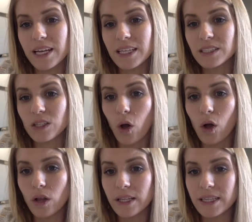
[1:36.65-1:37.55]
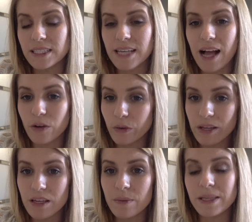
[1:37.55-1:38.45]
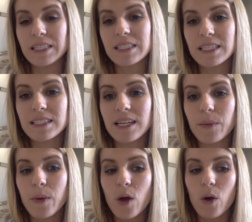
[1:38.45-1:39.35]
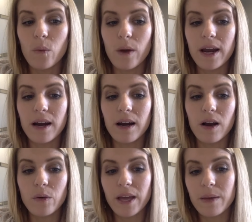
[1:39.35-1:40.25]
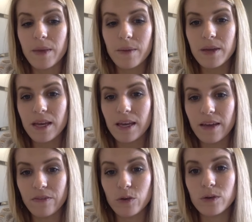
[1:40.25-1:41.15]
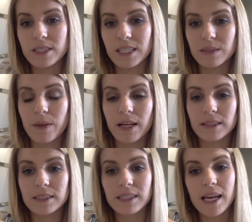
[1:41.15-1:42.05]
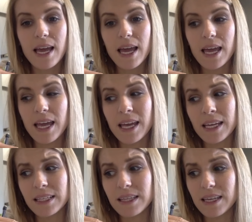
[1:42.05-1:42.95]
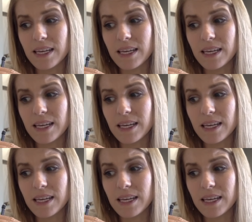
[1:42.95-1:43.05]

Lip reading: It's all in this algorithm and this system where, okay, maybe if you do 6 months, and